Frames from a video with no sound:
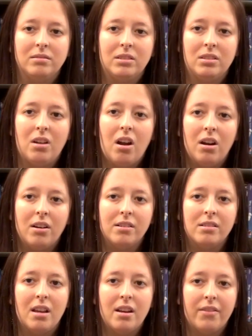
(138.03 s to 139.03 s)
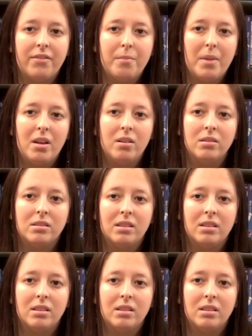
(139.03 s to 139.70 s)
stars on FML.